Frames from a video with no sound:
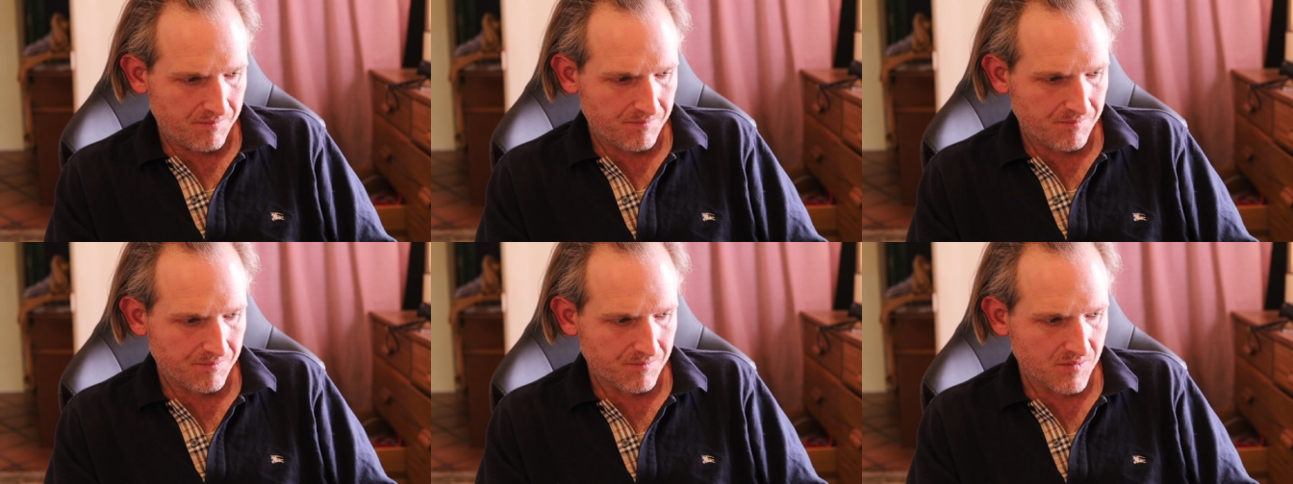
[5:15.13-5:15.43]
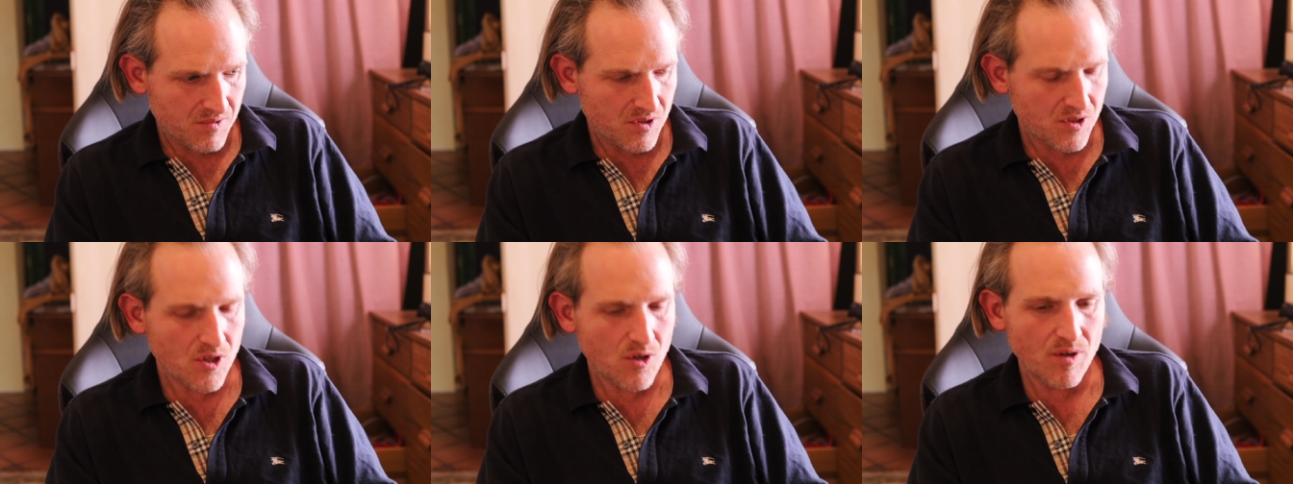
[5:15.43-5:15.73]

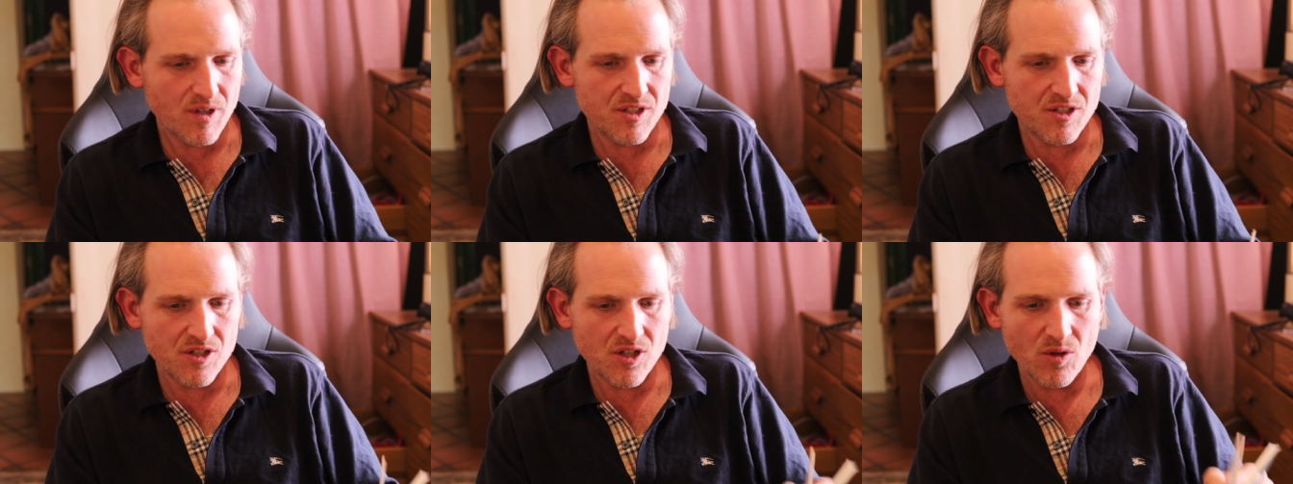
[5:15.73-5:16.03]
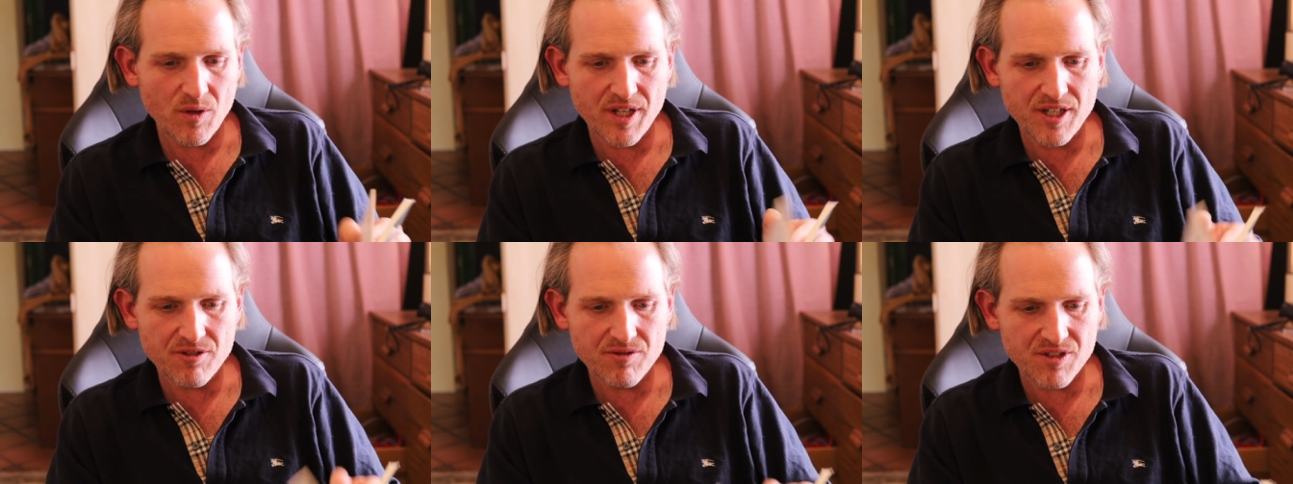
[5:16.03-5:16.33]
So it's so
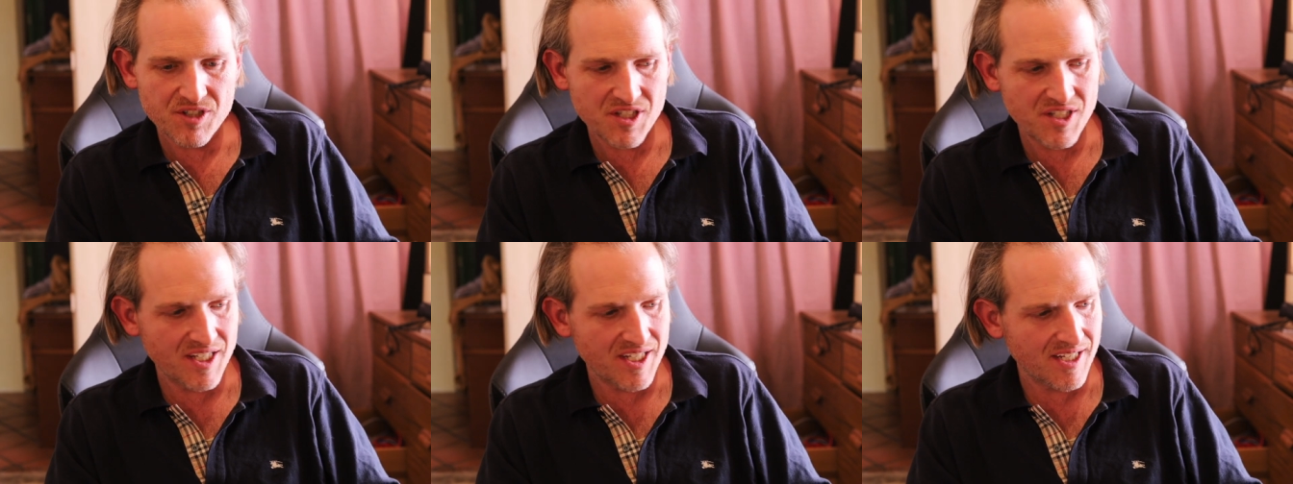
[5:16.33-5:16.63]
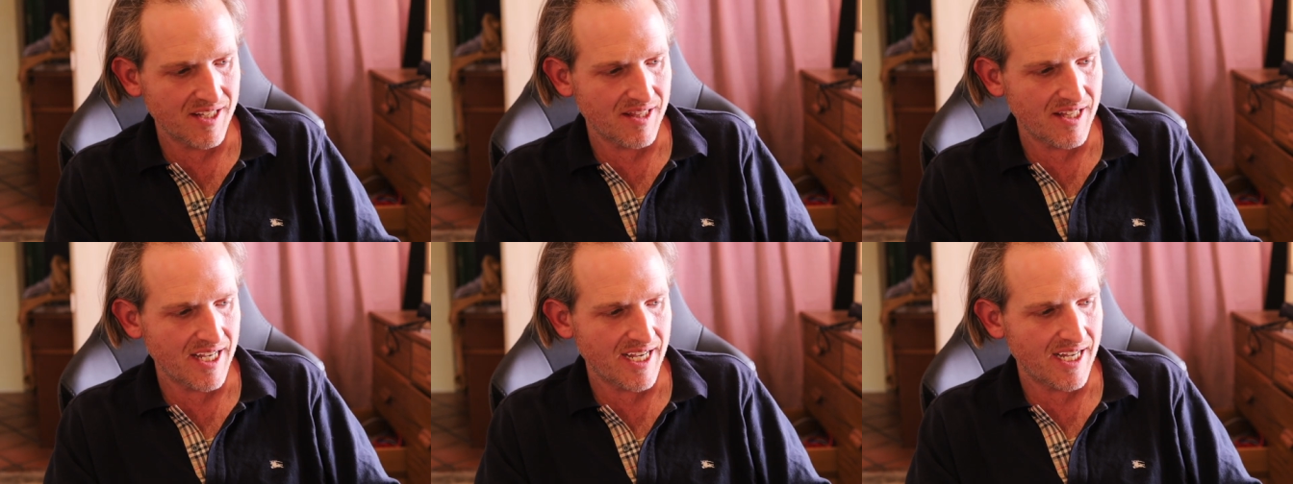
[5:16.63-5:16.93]
interesting
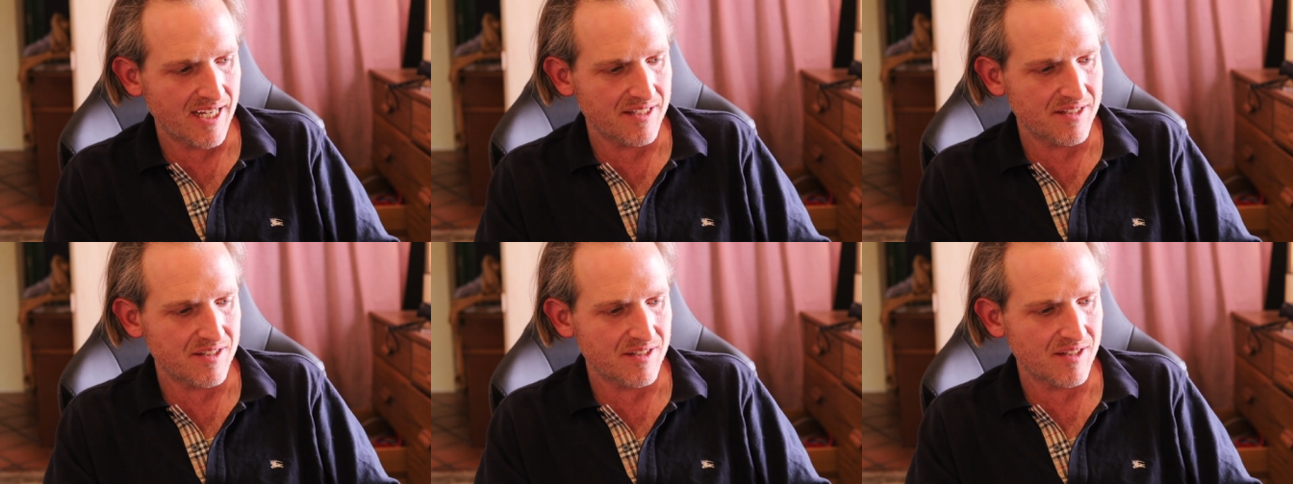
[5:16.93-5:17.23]
that